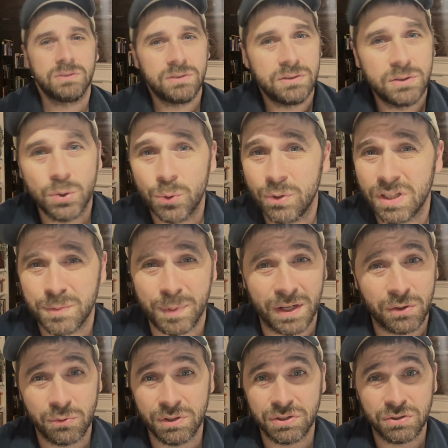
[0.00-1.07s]
Don't
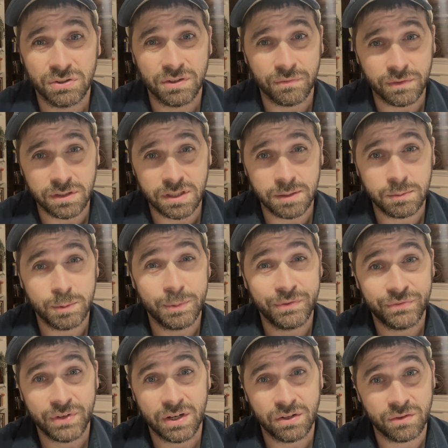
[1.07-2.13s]
expect creatures of the deep to be
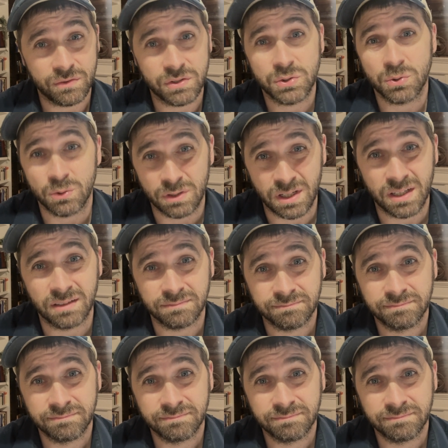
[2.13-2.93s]
found on the shoreline.